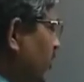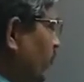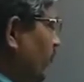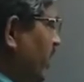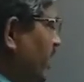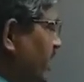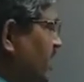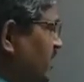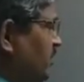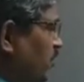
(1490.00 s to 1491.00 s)

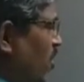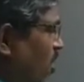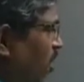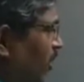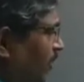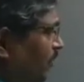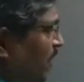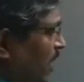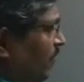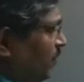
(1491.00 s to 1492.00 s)
very
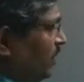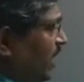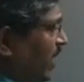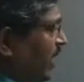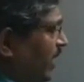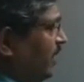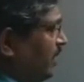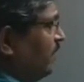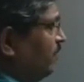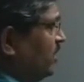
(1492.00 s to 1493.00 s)
small,
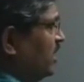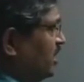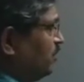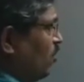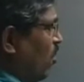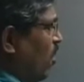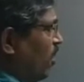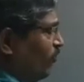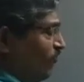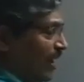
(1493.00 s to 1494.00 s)
then these
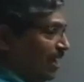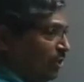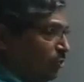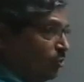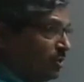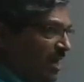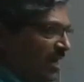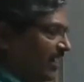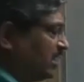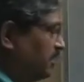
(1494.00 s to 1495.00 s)
small values are
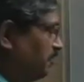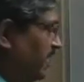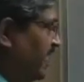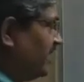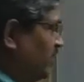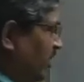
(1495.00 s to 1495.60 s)
expressed